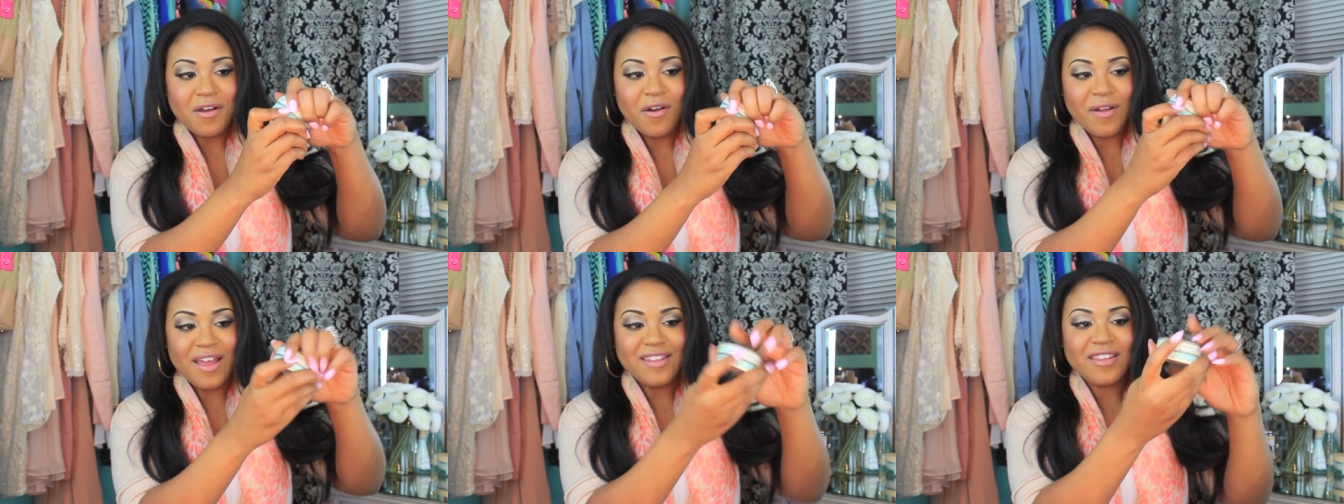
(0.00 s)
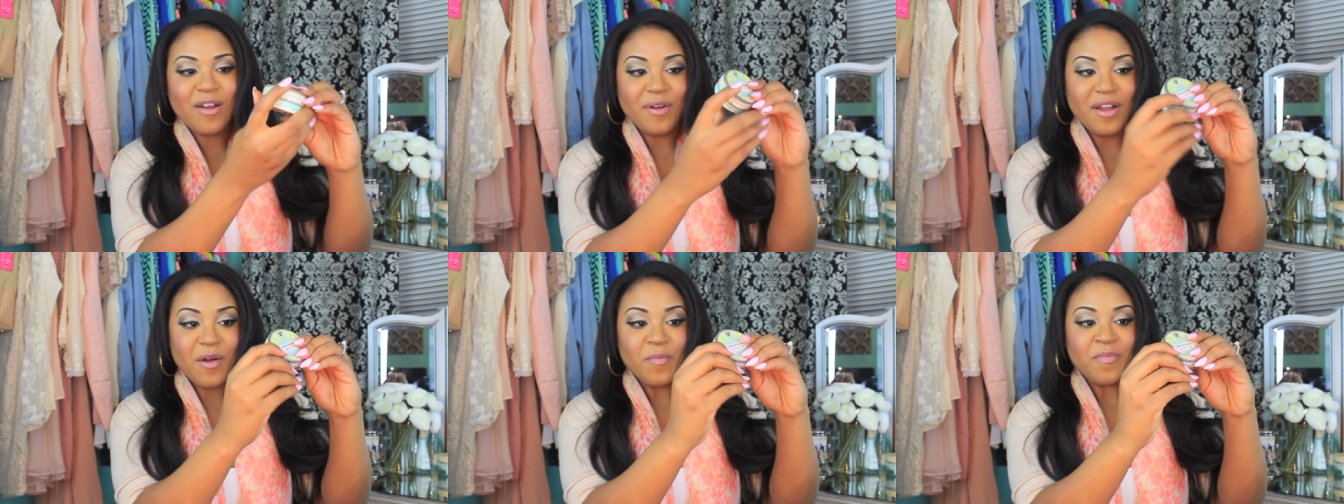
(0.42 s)
Okay, there
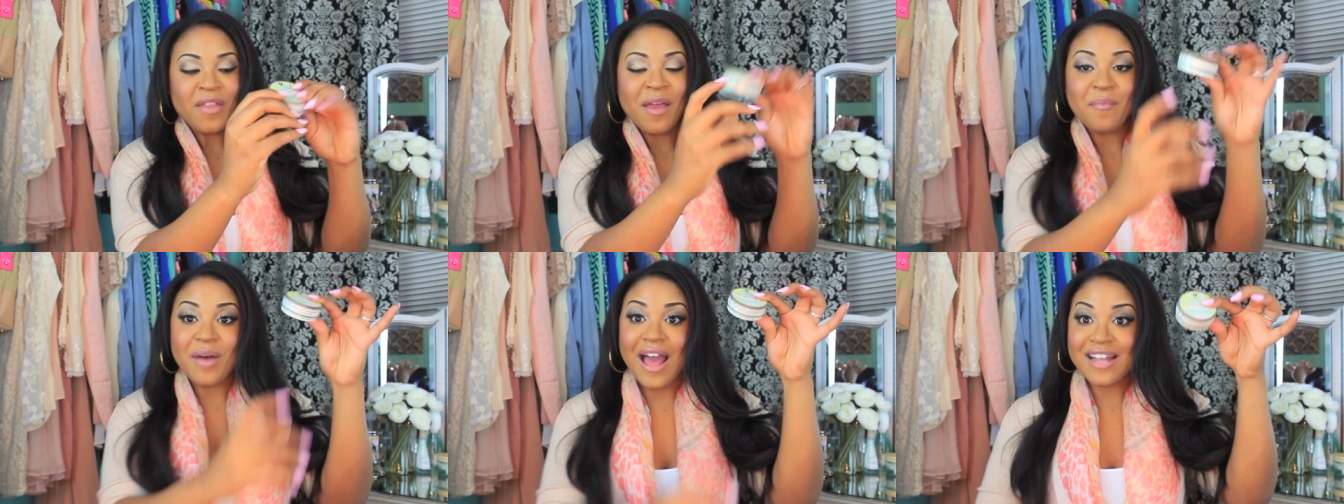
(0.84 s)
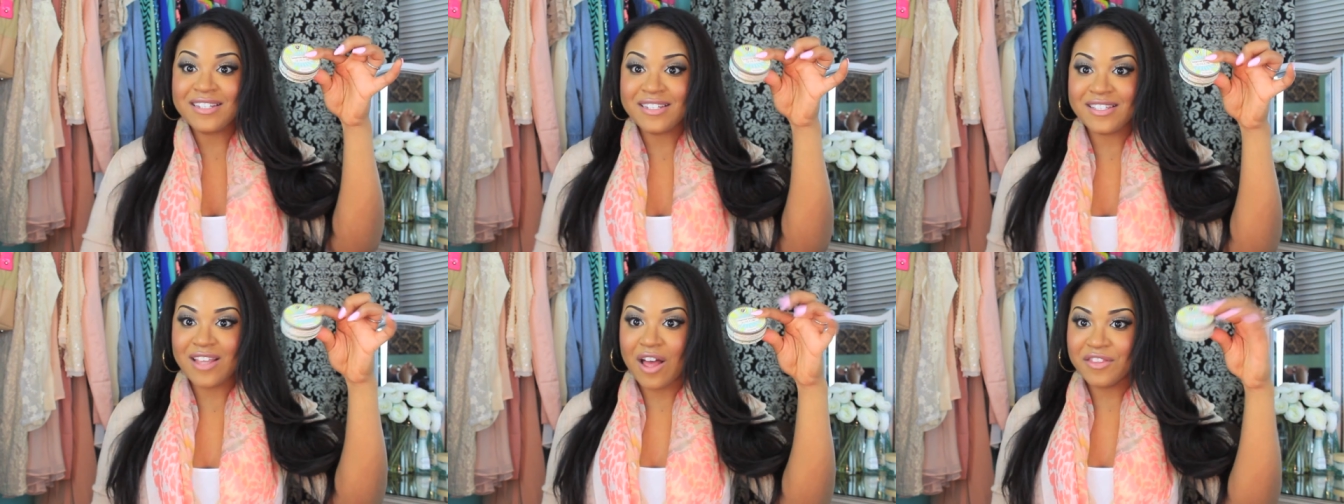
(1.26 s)
we go. But I
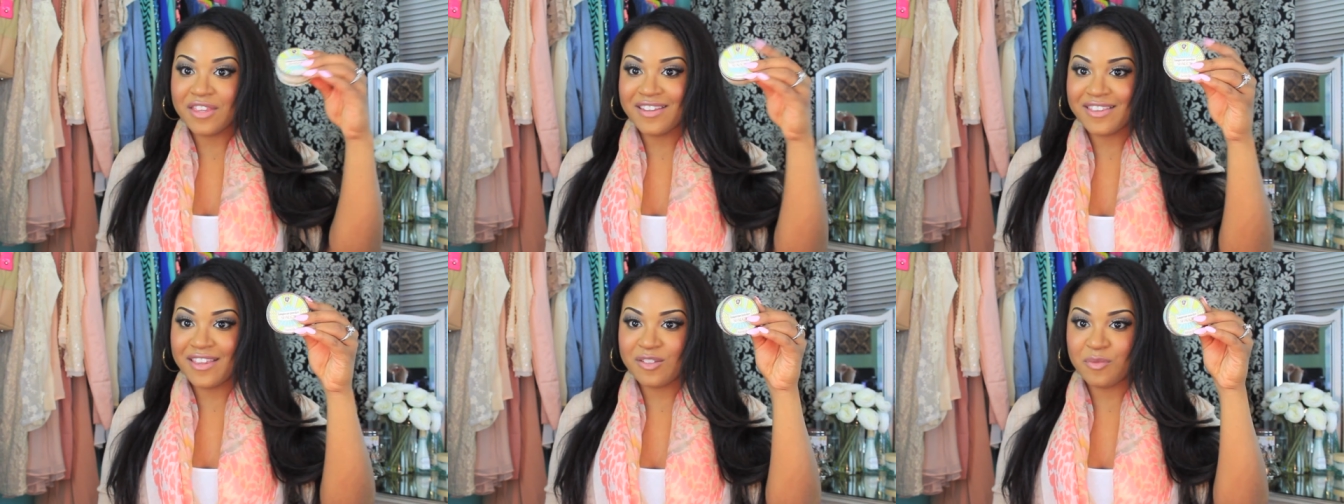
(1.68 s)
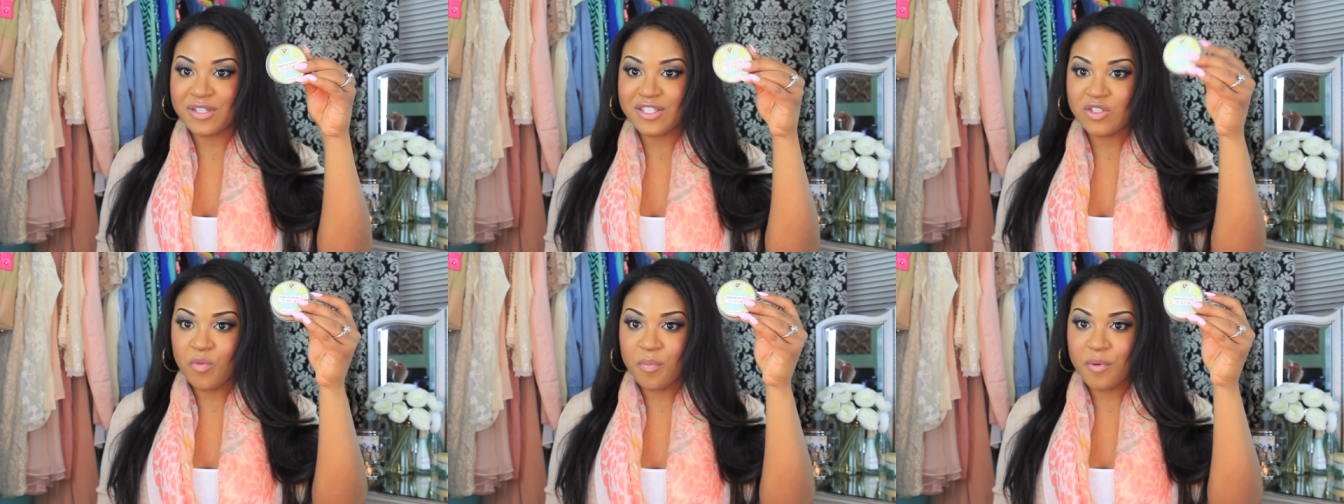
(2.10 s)
just thought that this
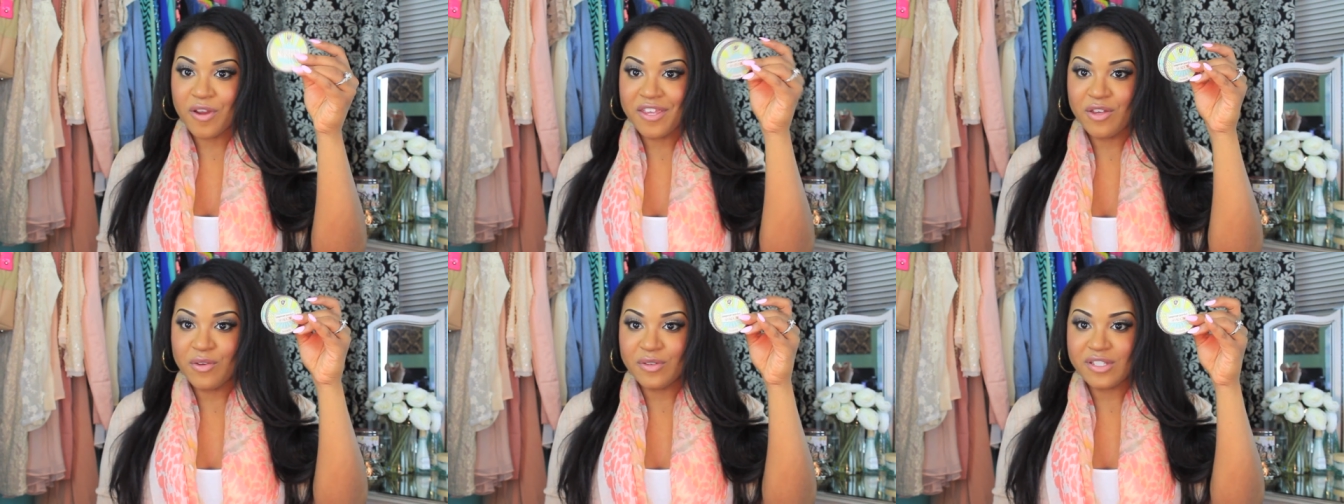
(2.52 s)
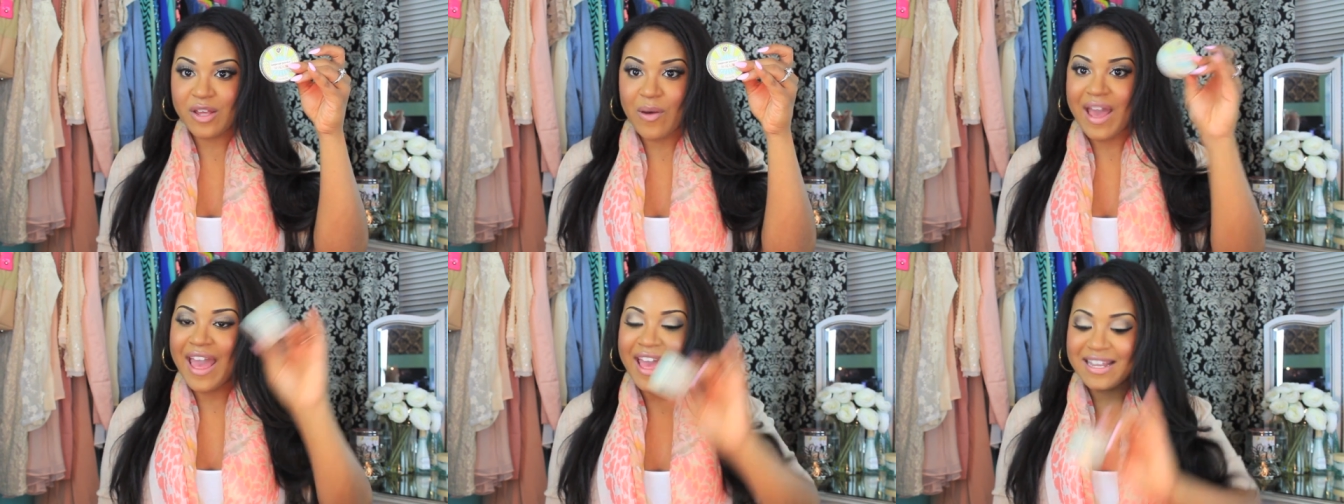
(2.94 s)
was super cute, so
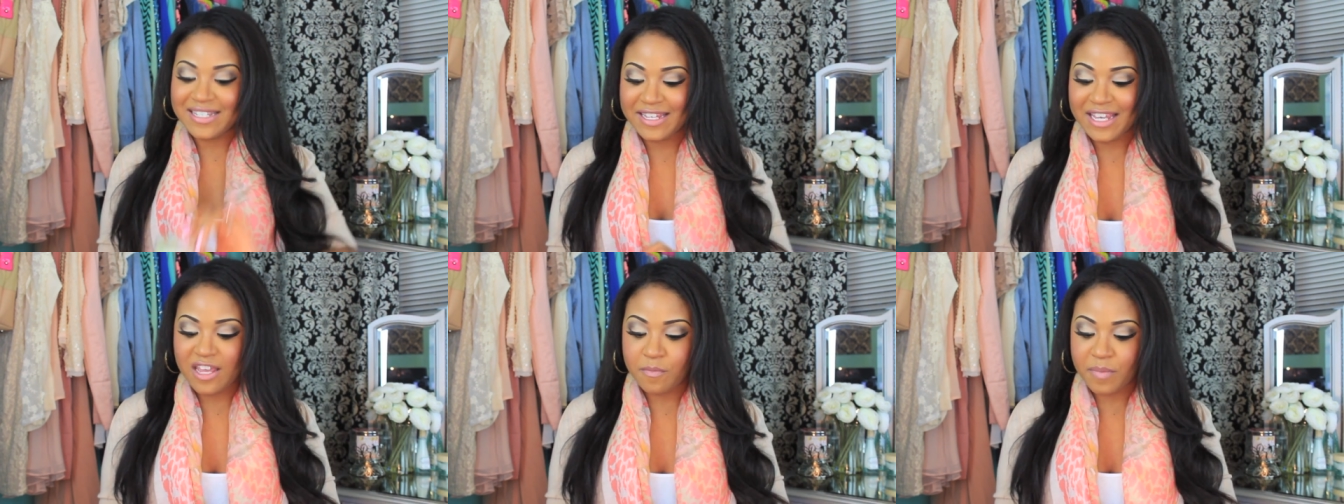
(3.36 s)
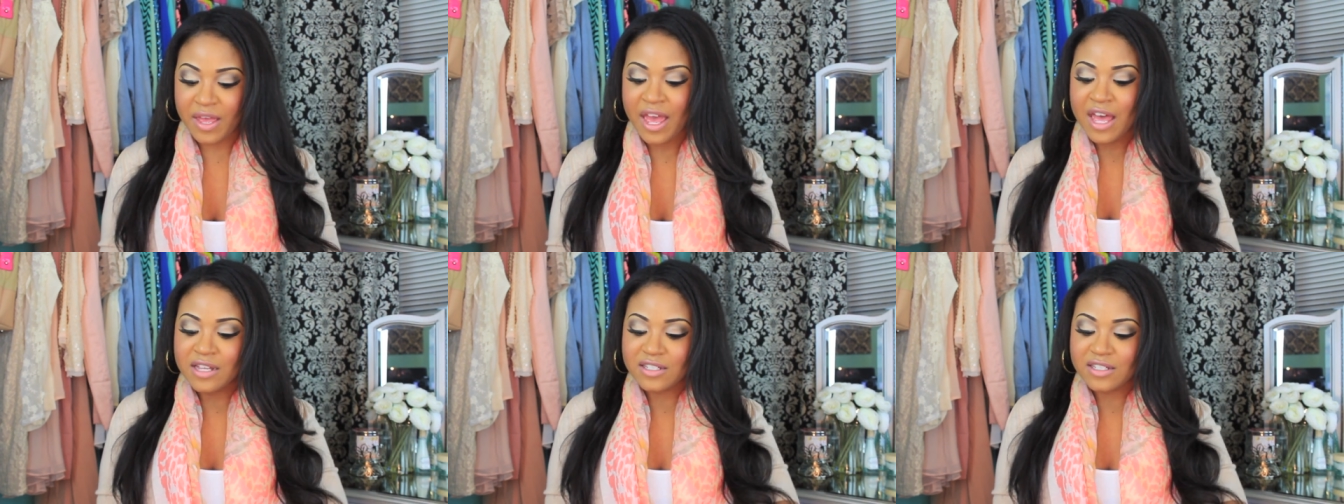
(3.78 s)
I had to keep it.